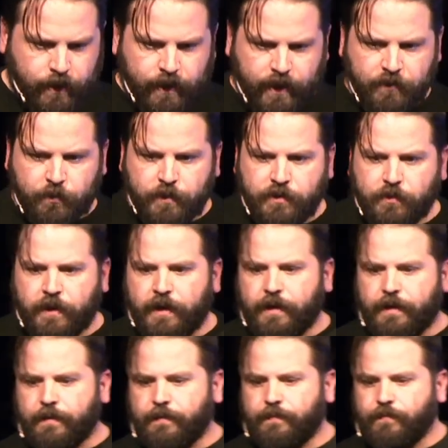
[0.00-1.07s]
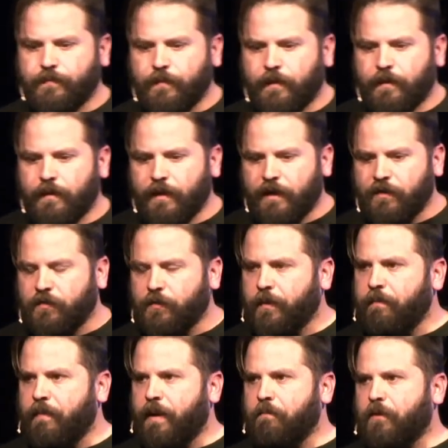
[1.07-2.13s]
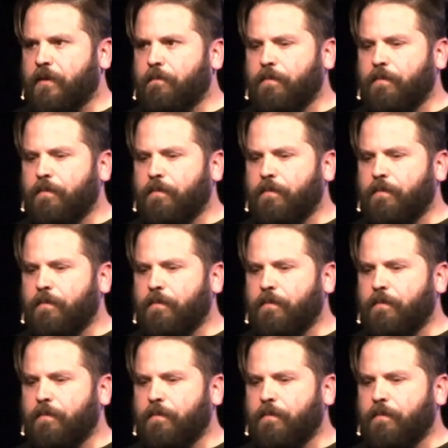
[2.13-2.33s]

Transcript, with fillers: And as we drink, let us remember